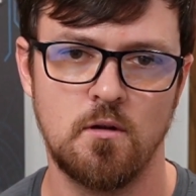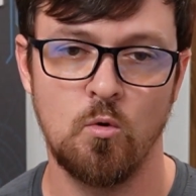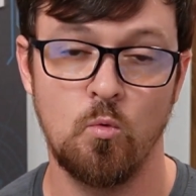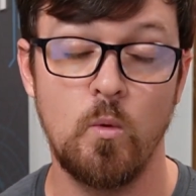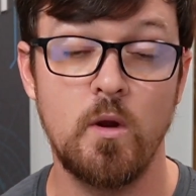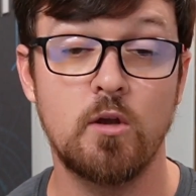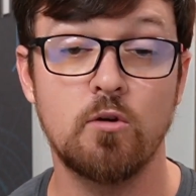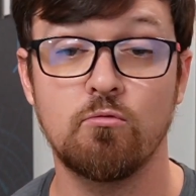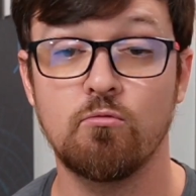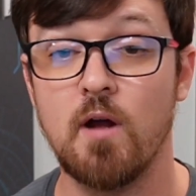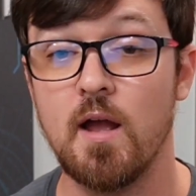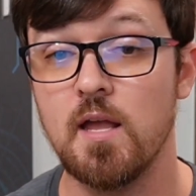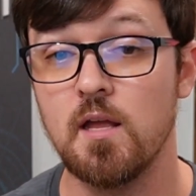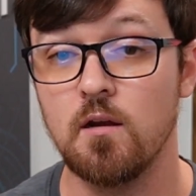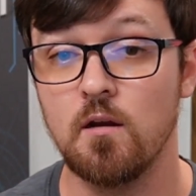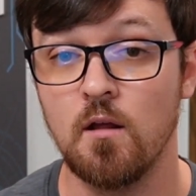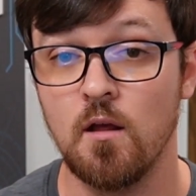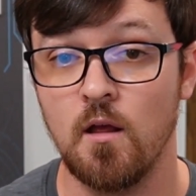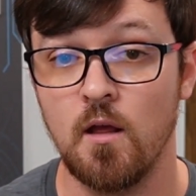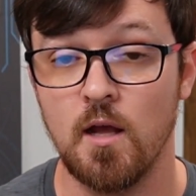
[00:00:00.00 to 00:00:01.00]
We could
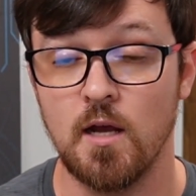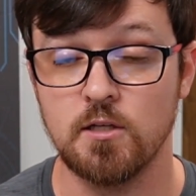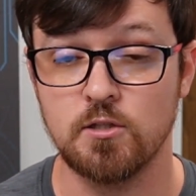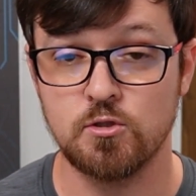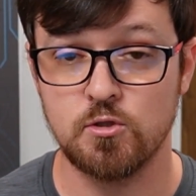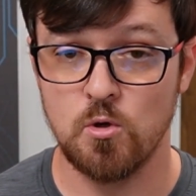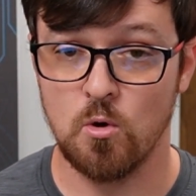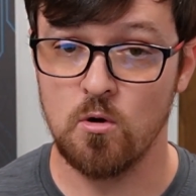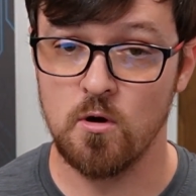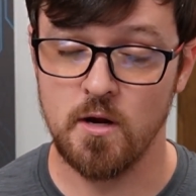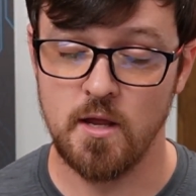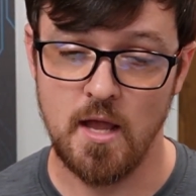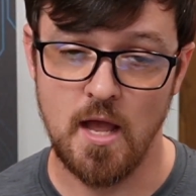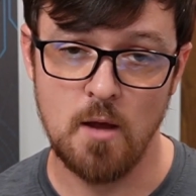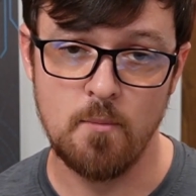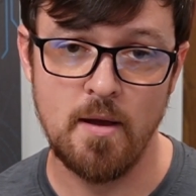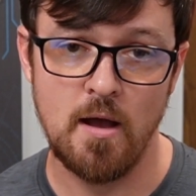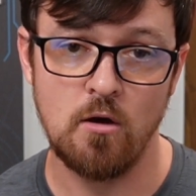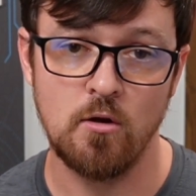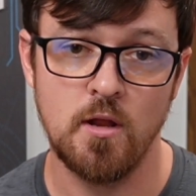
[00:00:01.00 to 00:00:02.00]
write a story
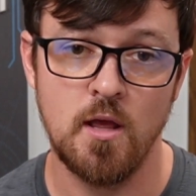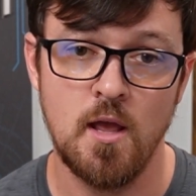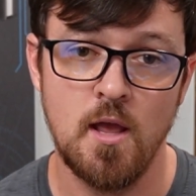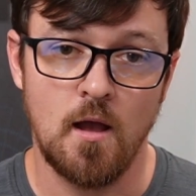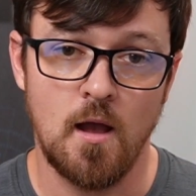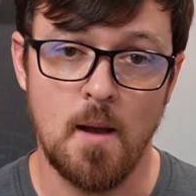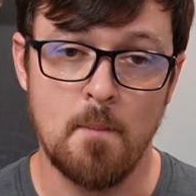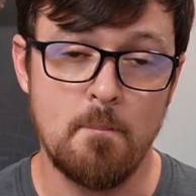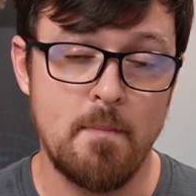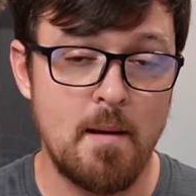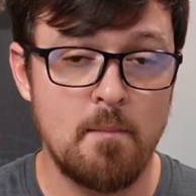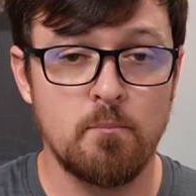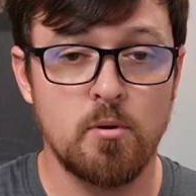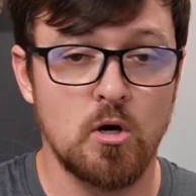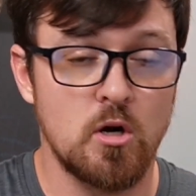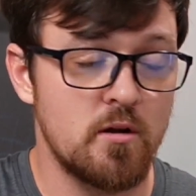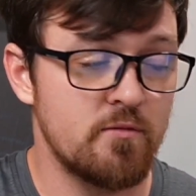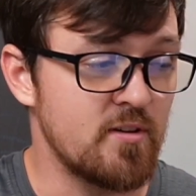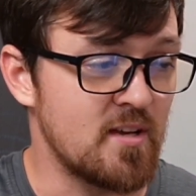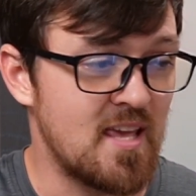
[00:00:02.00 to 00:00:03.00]
about a
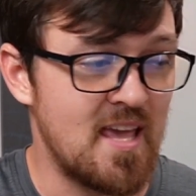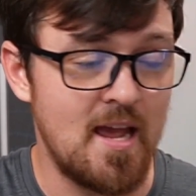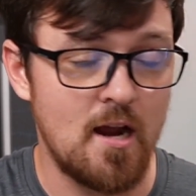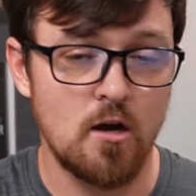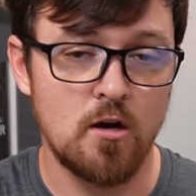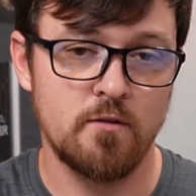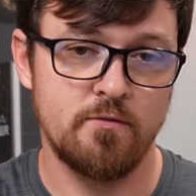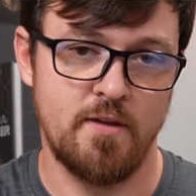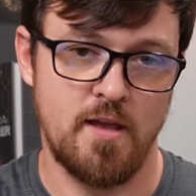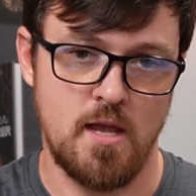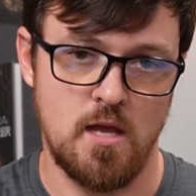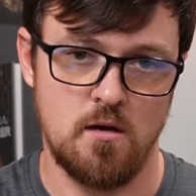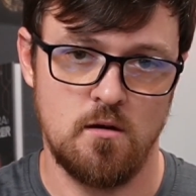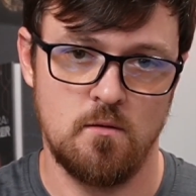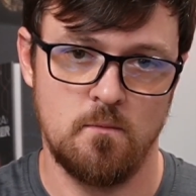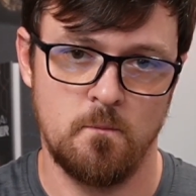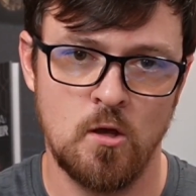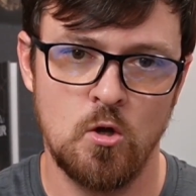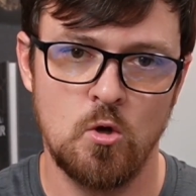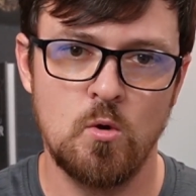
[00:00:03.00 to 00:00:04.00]
member of a caravan
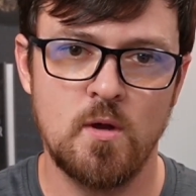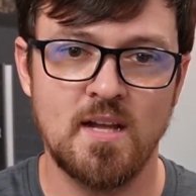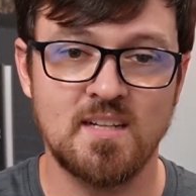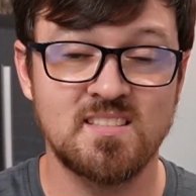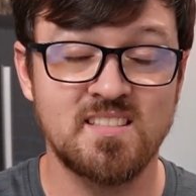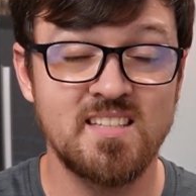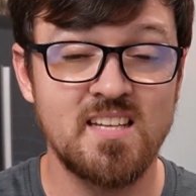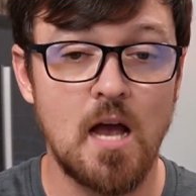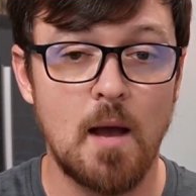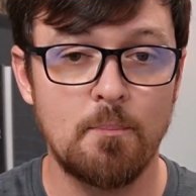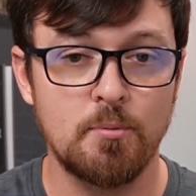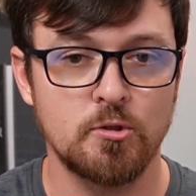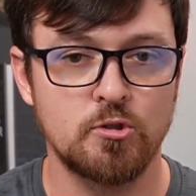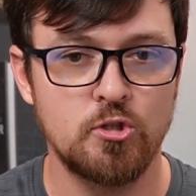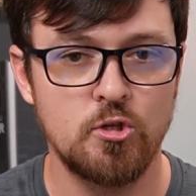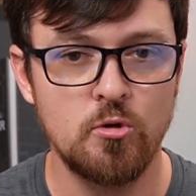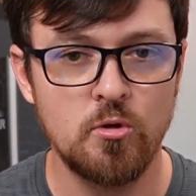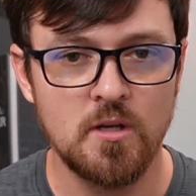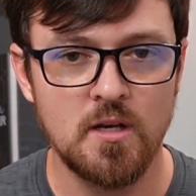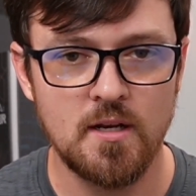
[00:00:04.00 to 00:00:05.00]
who gets the
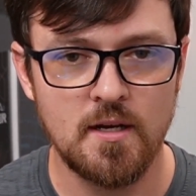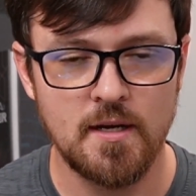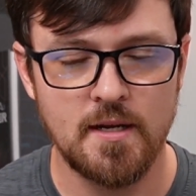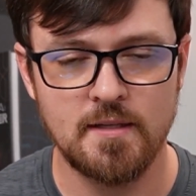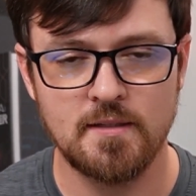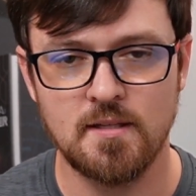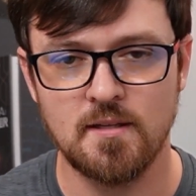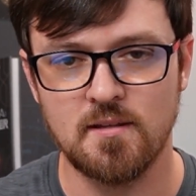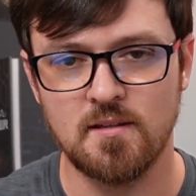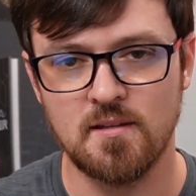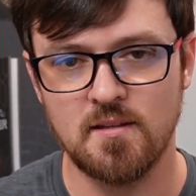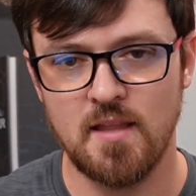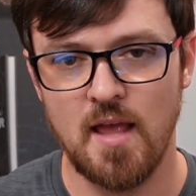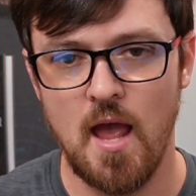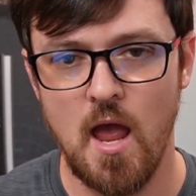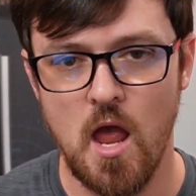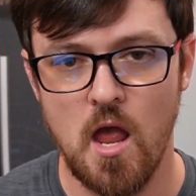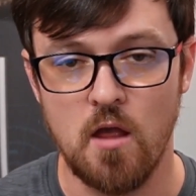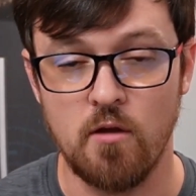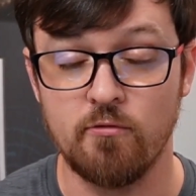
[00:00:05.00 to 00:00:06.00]
opportunity to
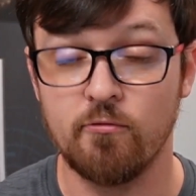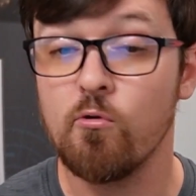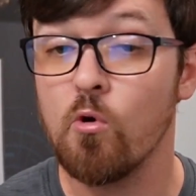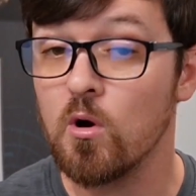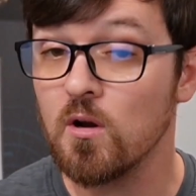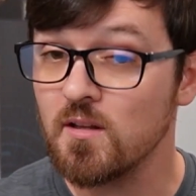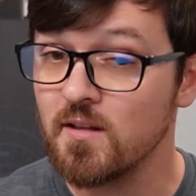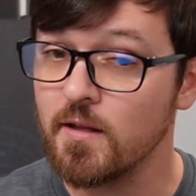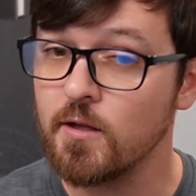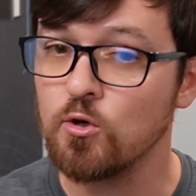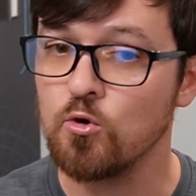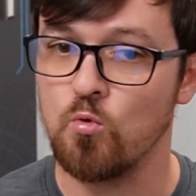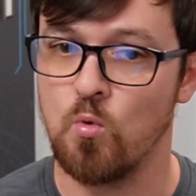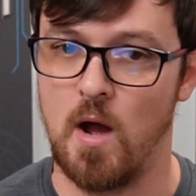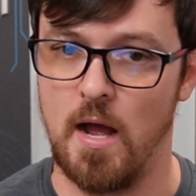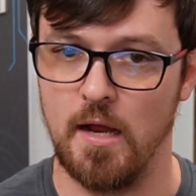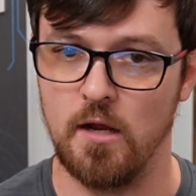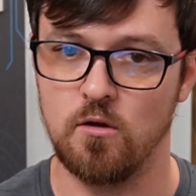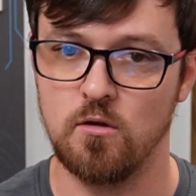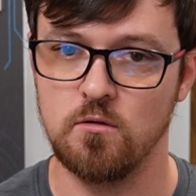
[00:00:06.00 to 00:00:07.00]
stay for a little
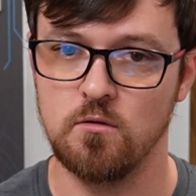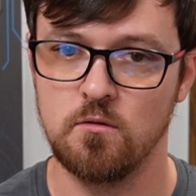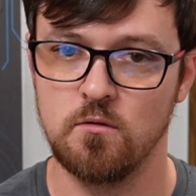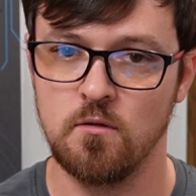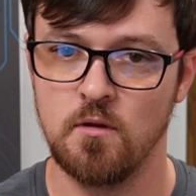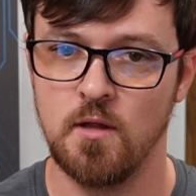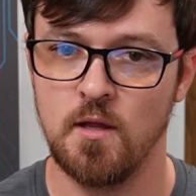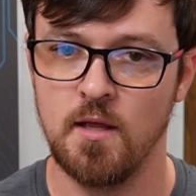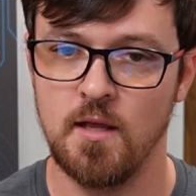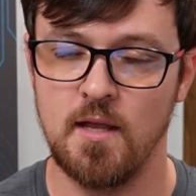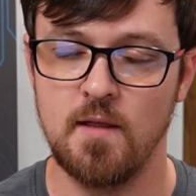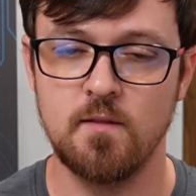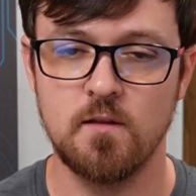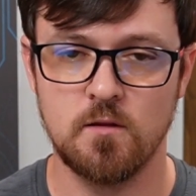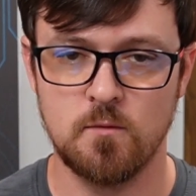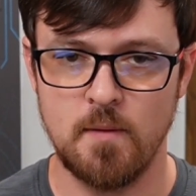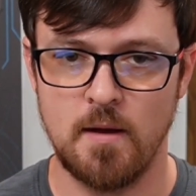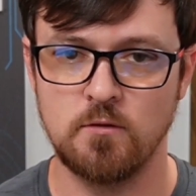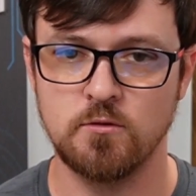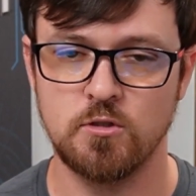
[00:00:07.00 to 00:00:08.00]
while in
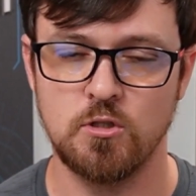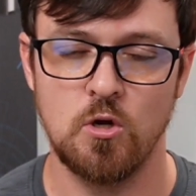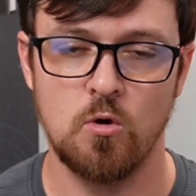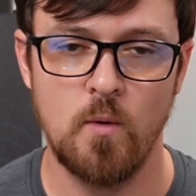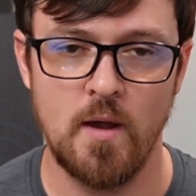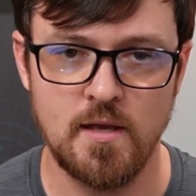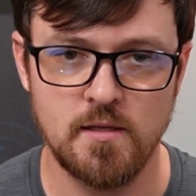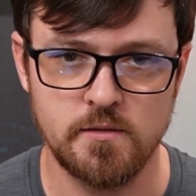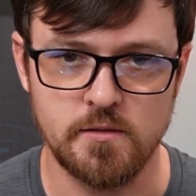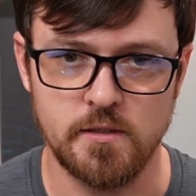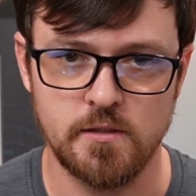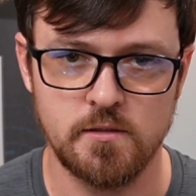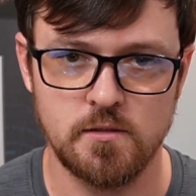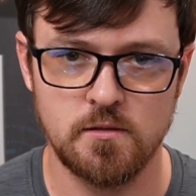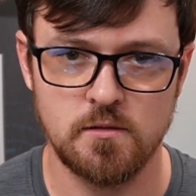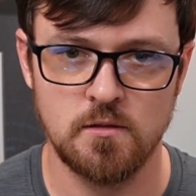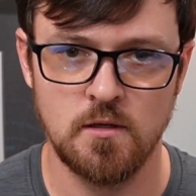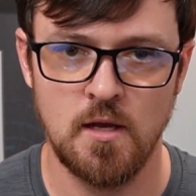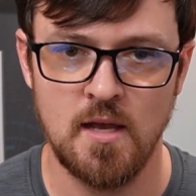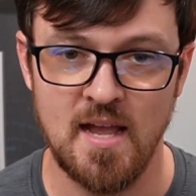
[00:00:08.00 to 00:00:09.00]
this mountain
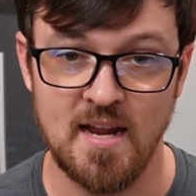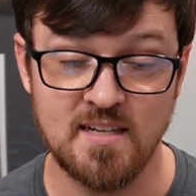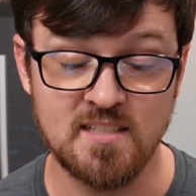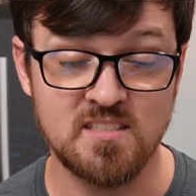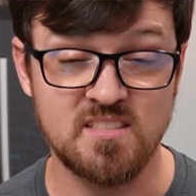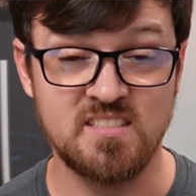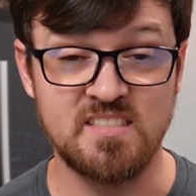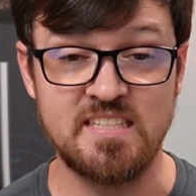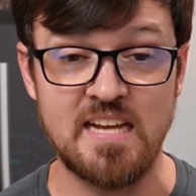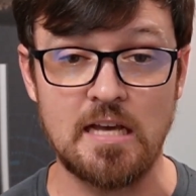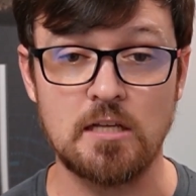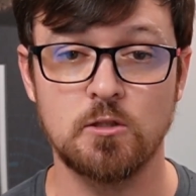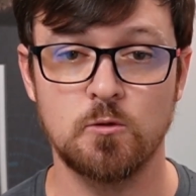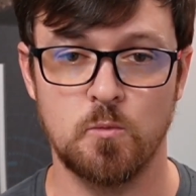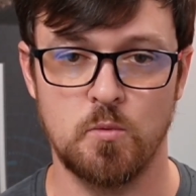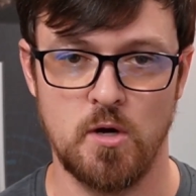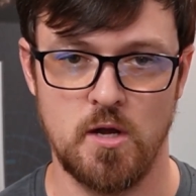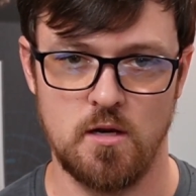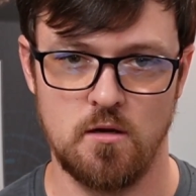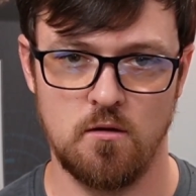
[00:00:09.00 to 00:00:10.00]
oasis and is
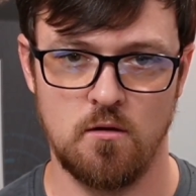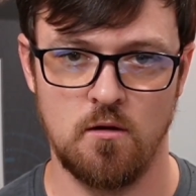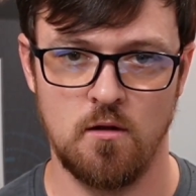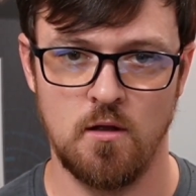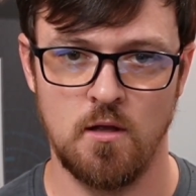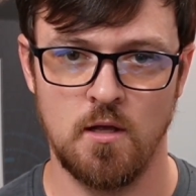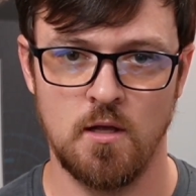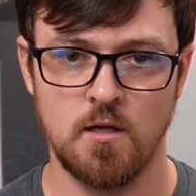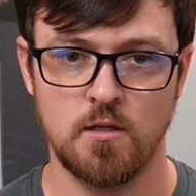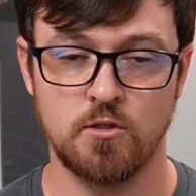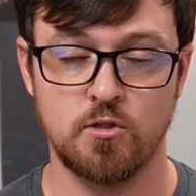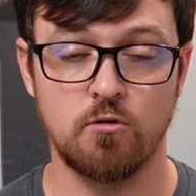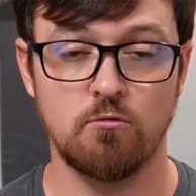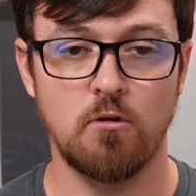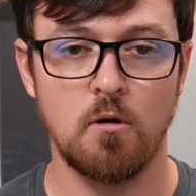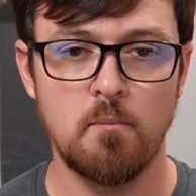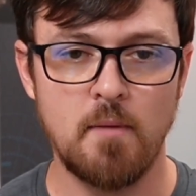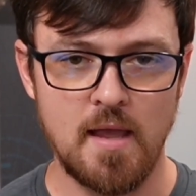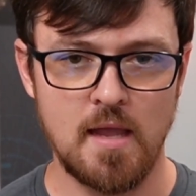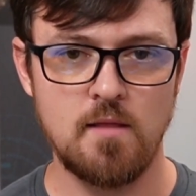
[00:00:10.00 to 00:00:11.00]
desperate to
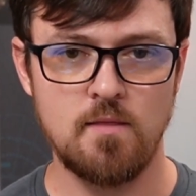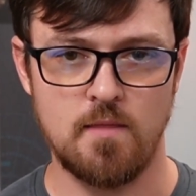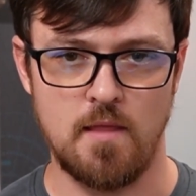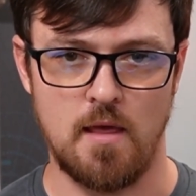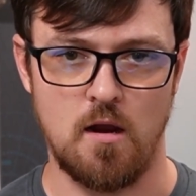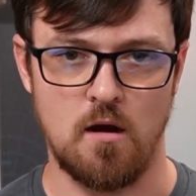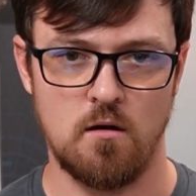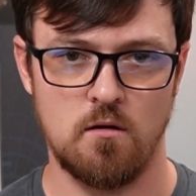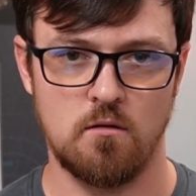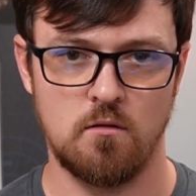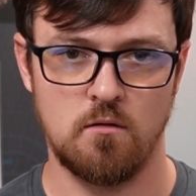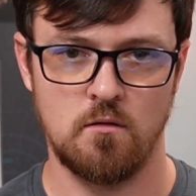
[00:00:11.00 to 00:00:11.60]
remain there,